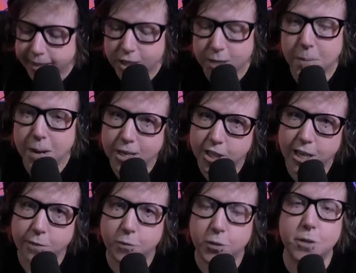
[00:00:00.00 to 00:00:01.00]

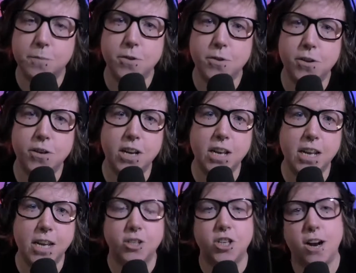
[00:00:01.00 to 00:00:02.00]
especially for community and
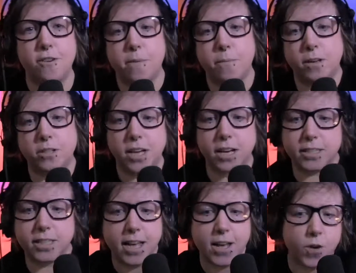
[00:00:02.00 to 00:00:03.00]
charity projects
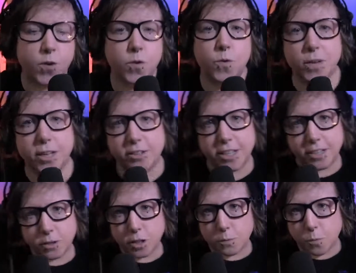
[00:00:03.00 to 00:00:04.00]
who we are here to